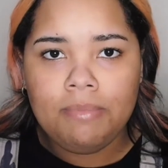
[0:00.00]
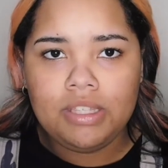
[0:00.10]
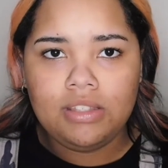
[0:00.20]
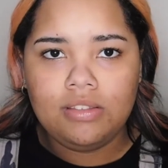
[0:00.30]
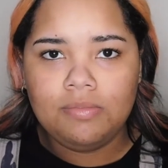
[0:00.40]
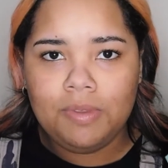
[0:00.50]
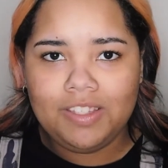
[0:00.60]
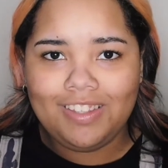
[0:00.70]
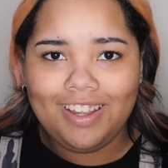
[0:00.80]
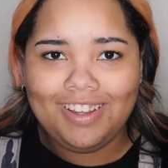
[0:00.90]
Miss
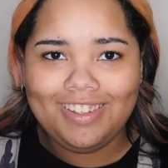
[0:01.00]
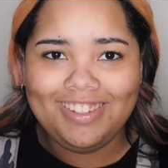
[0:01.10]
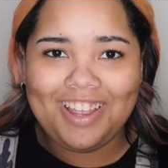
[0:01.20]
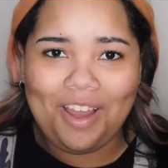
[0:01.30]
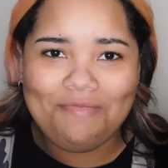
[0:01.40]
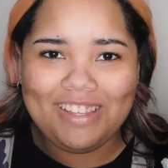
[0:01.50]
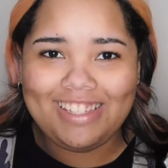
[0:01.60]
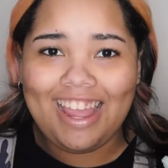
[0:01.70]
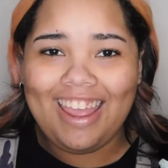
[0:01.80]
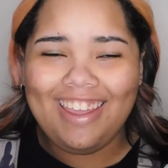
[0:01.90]

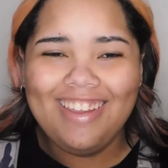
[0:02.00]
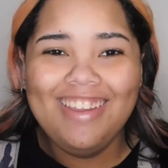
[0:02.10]
A.